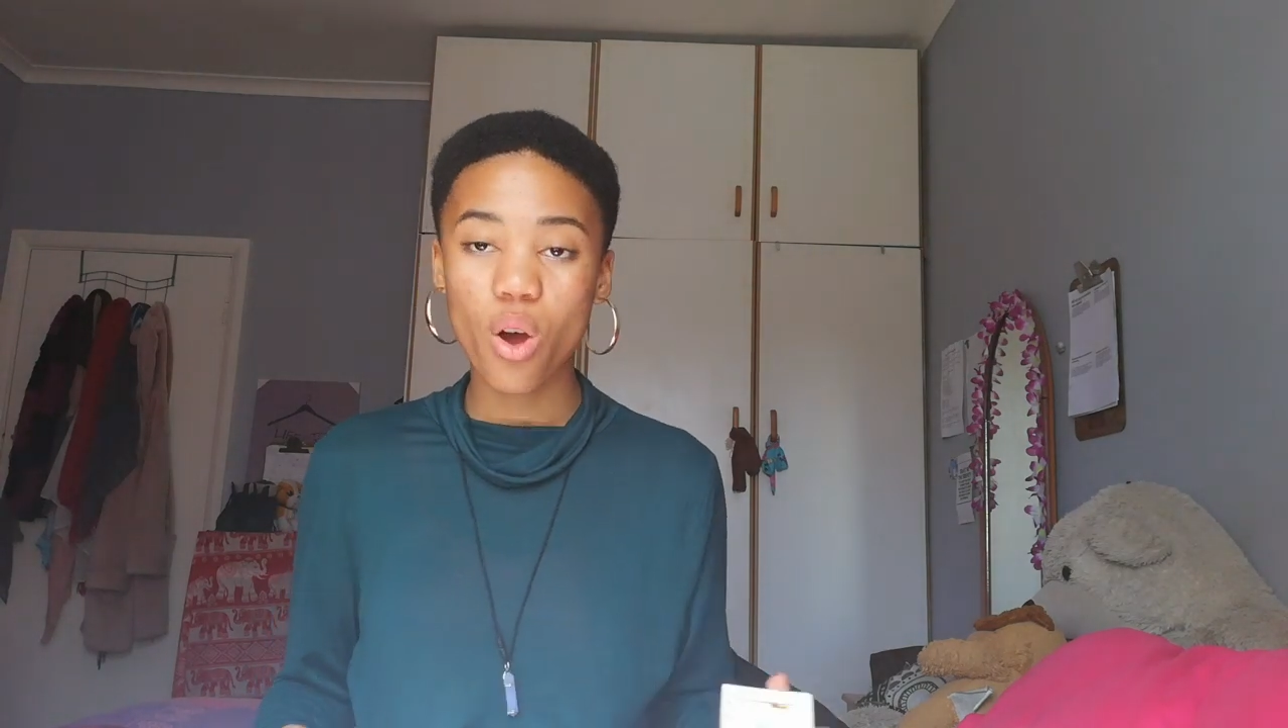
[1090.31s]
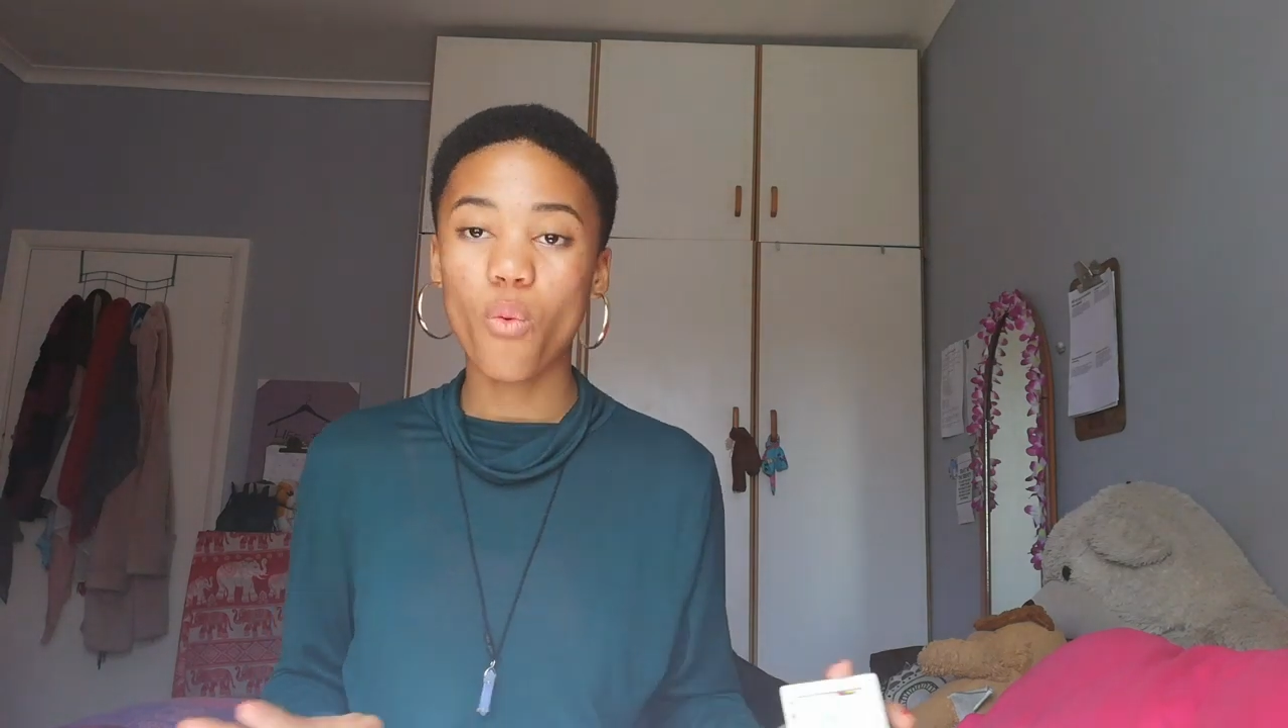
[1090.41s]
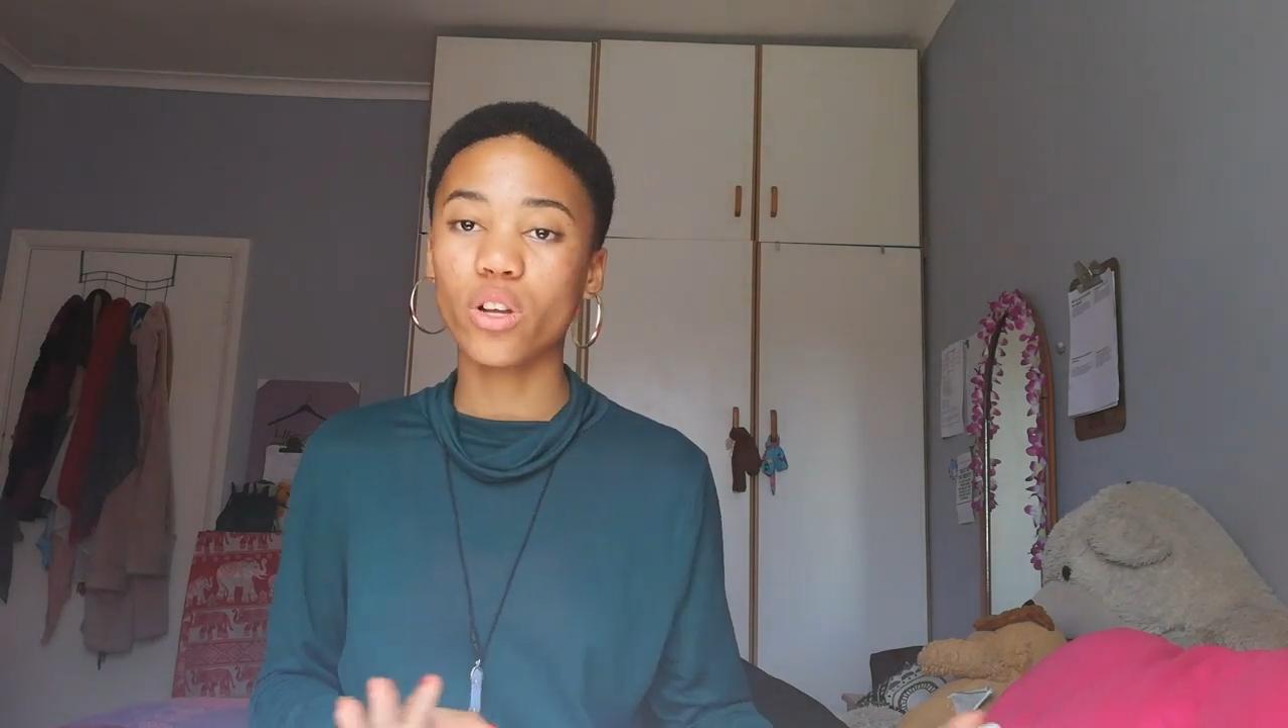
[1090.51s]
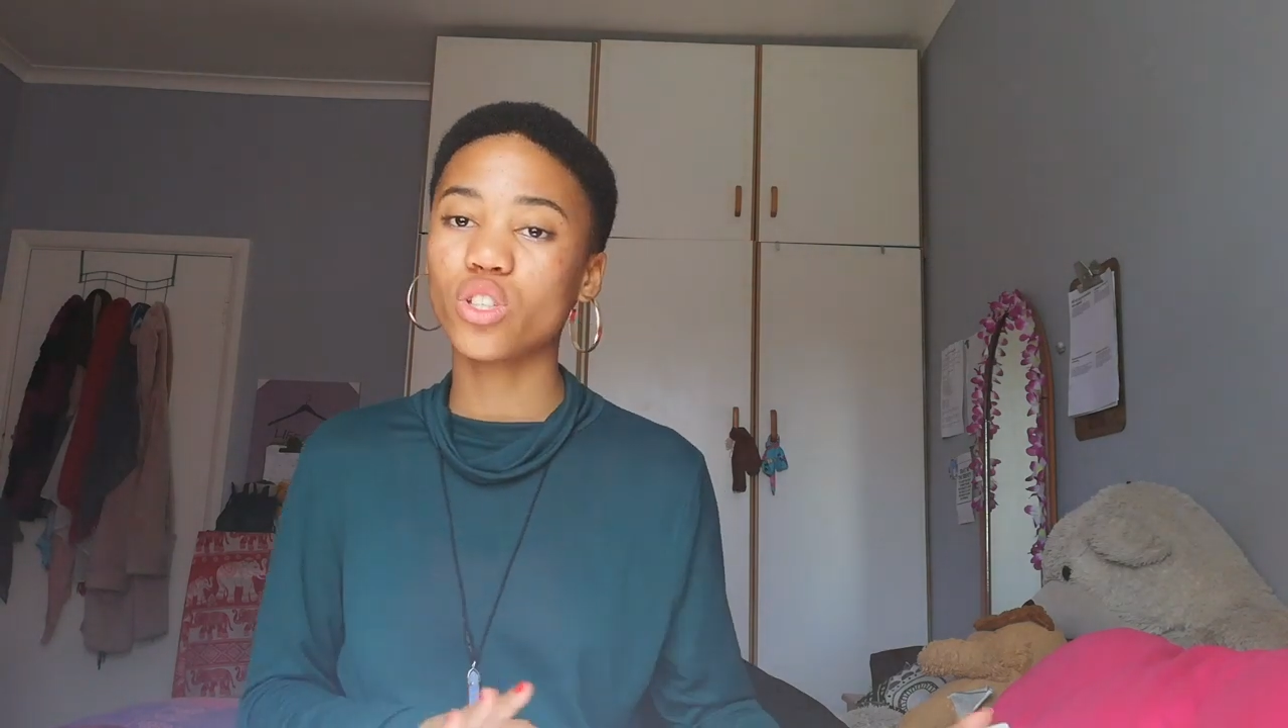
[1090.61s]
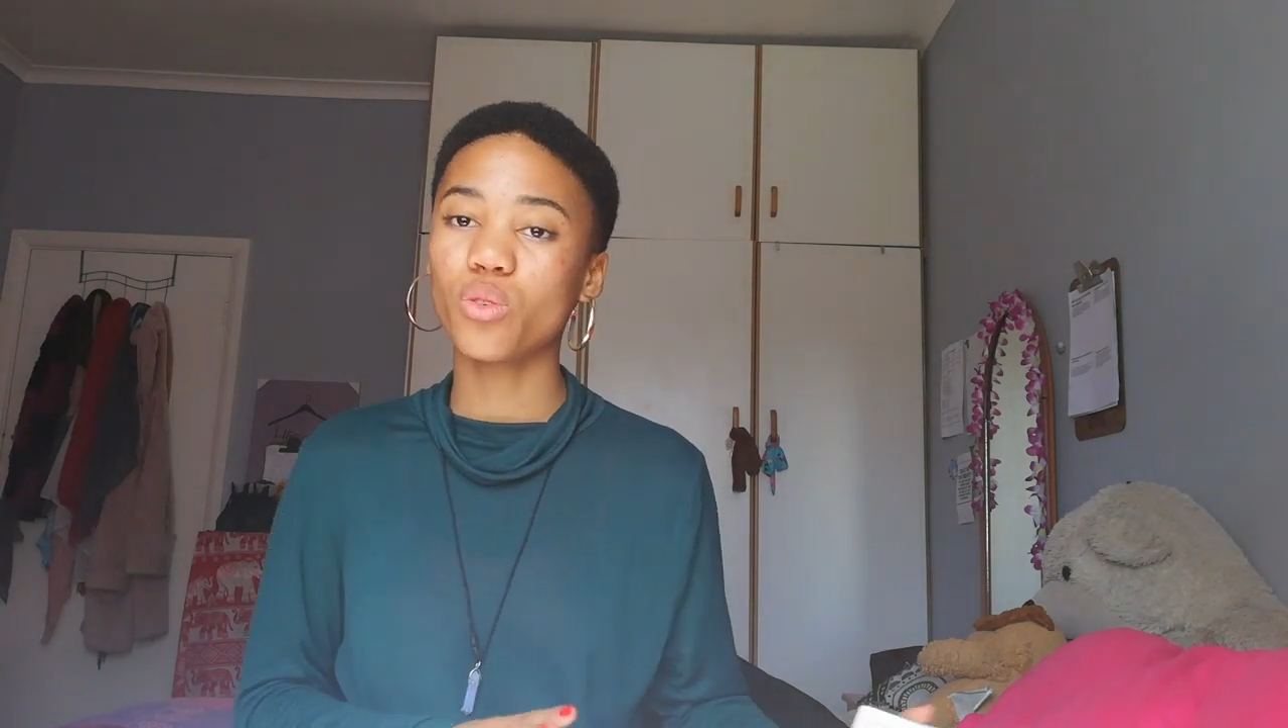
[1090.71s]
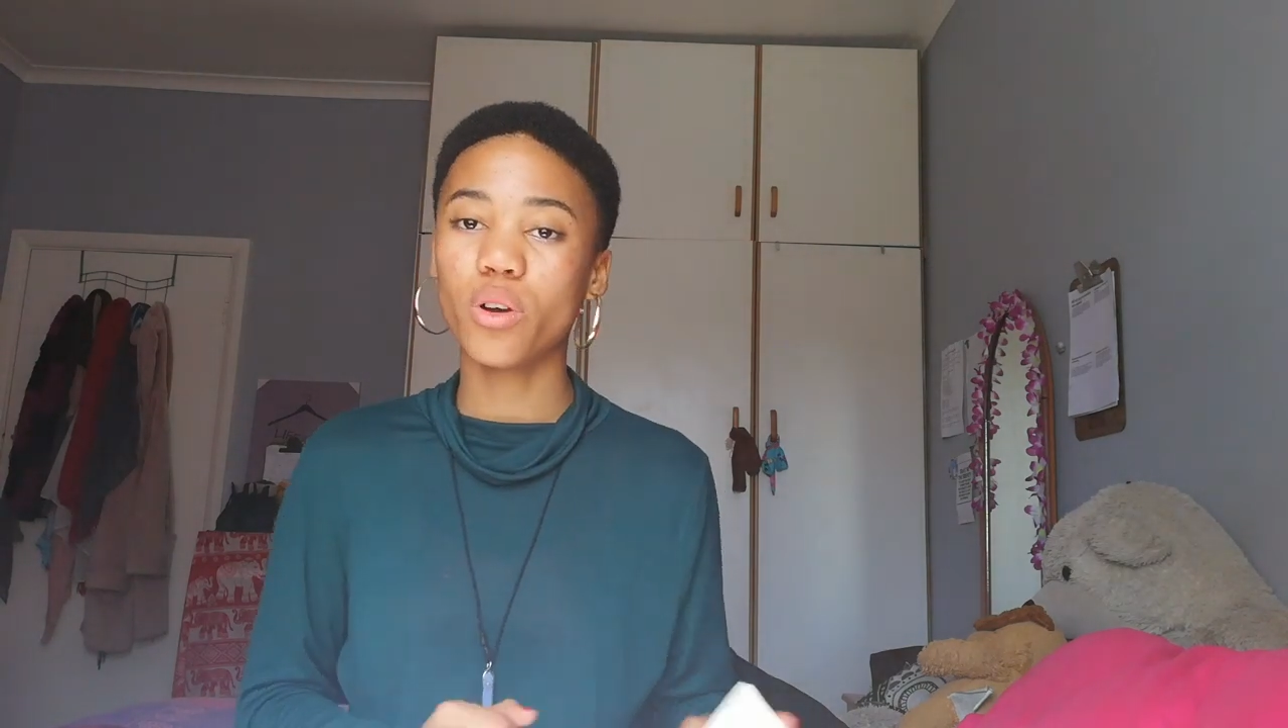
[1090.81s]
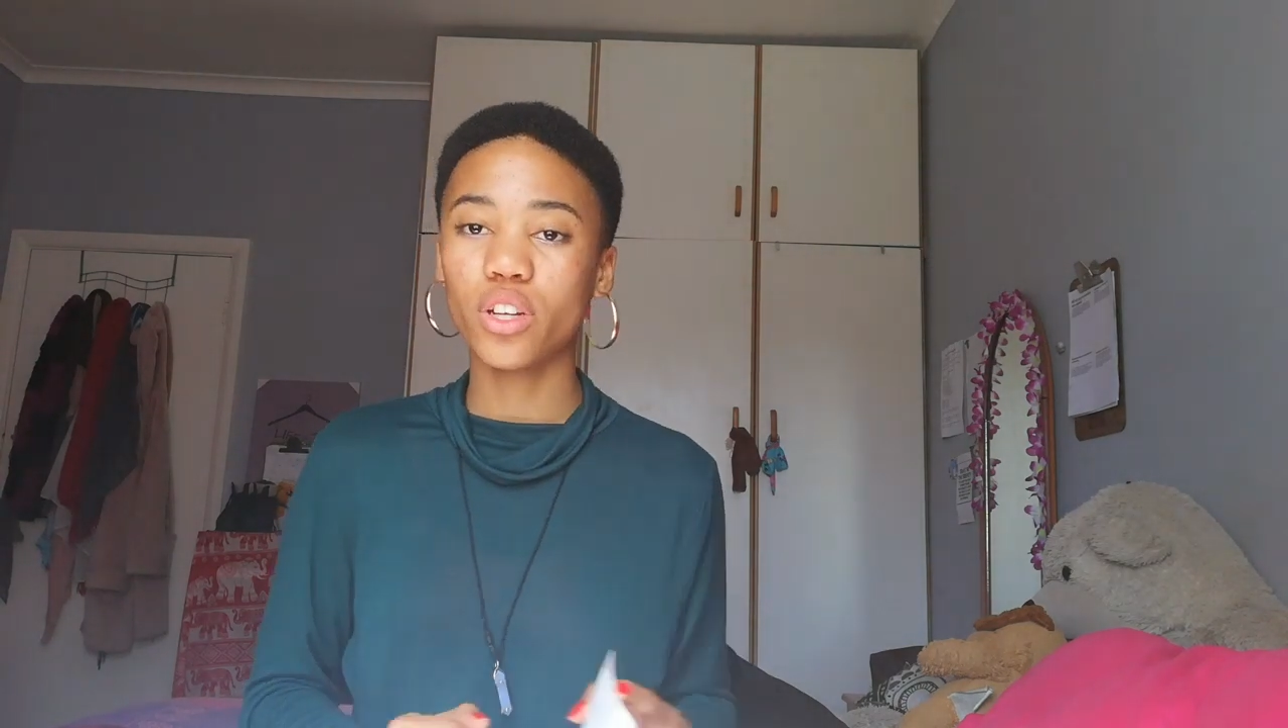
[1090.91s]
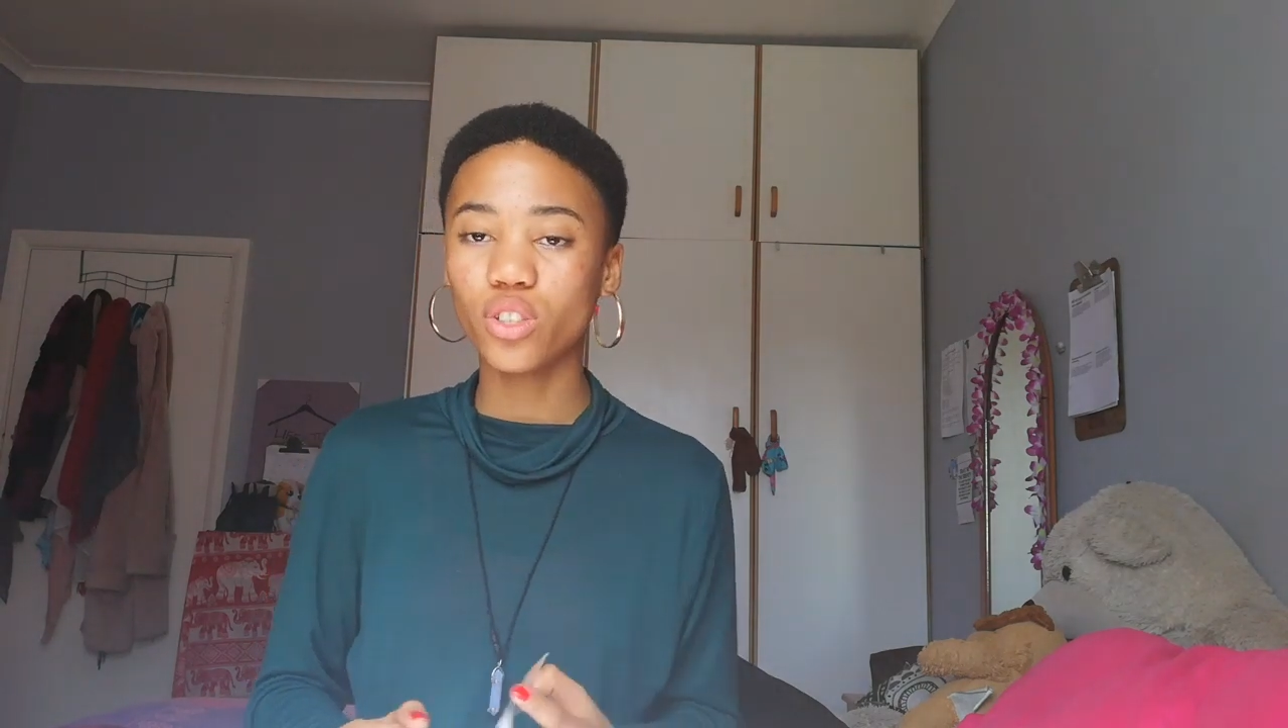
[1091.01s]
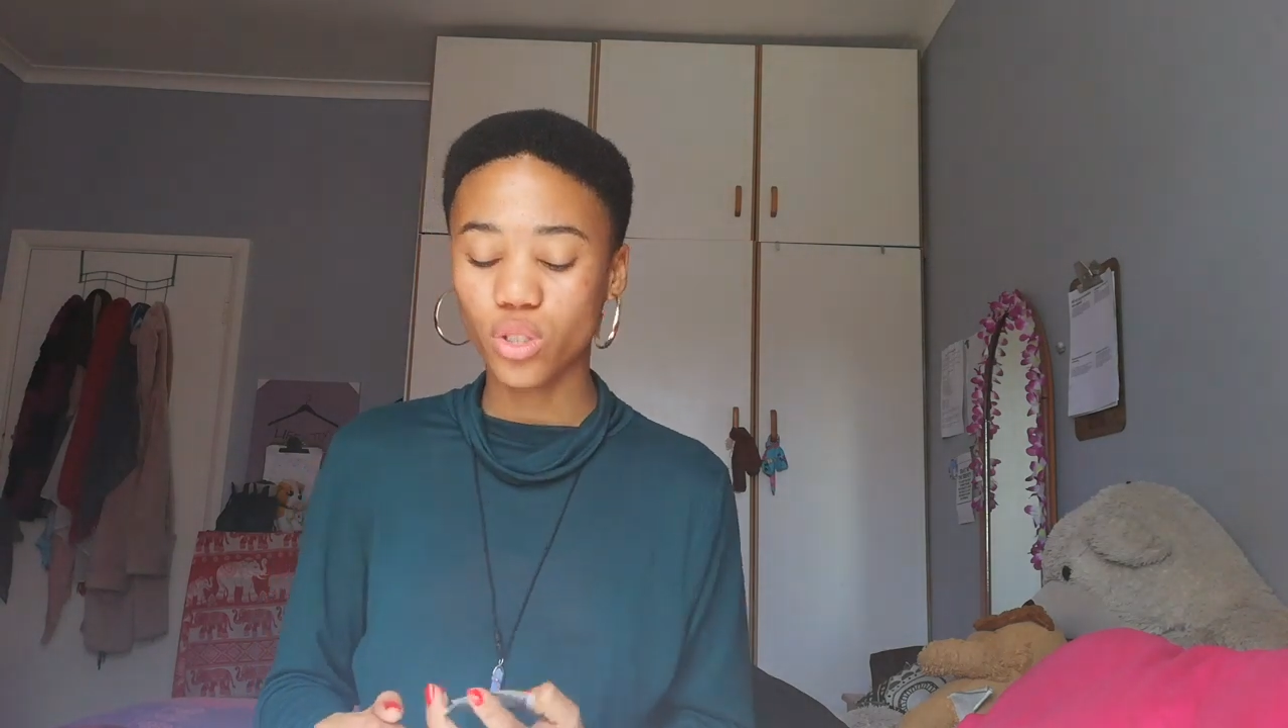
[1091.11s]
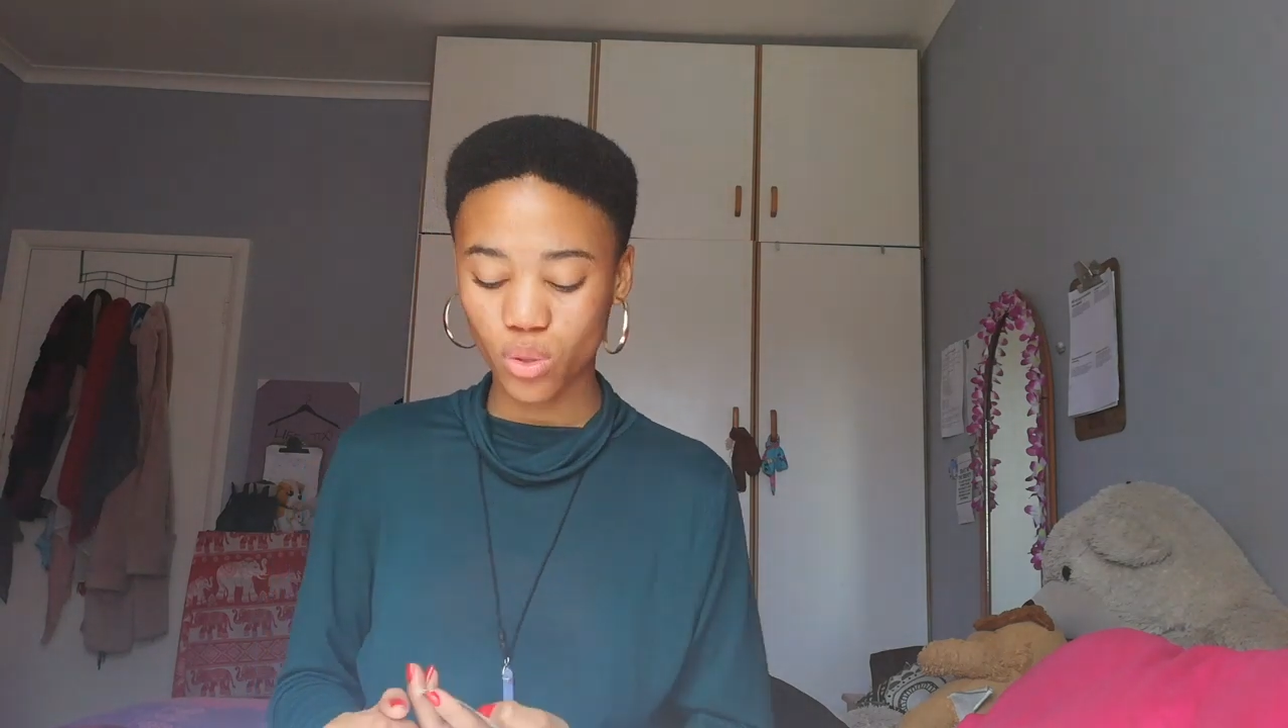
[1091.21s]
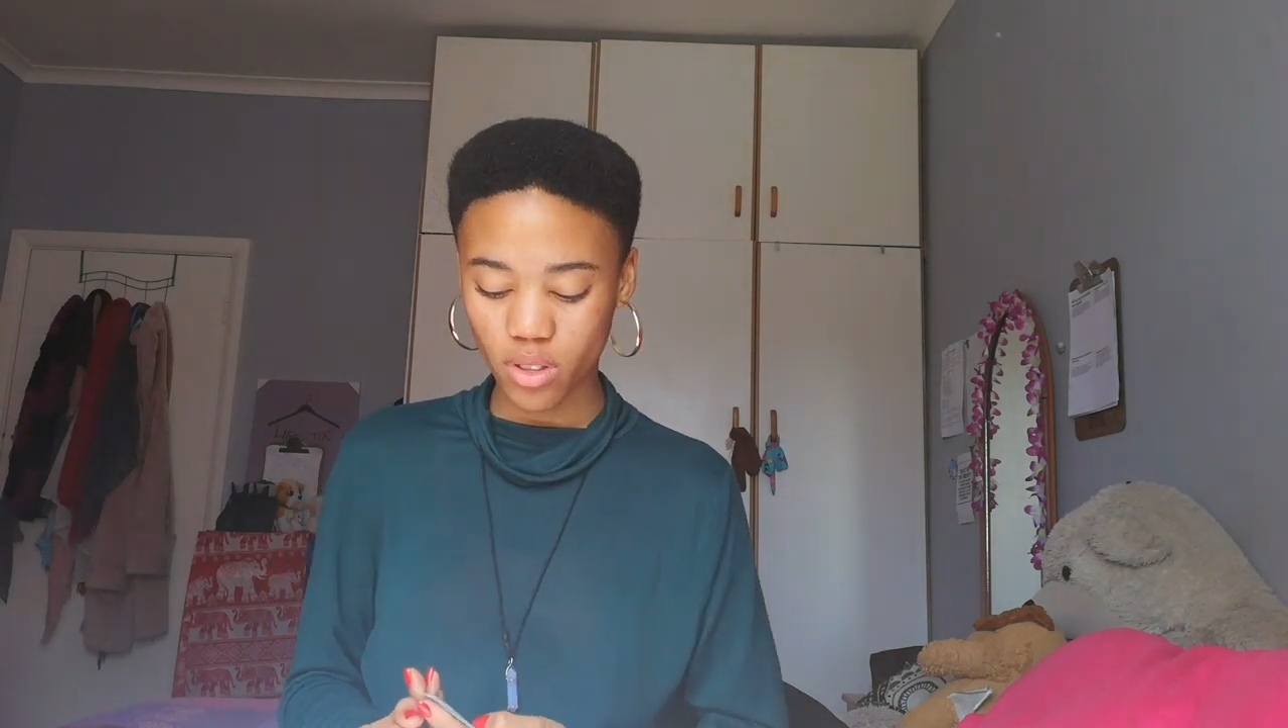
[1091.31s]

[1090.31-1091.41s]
what you want to do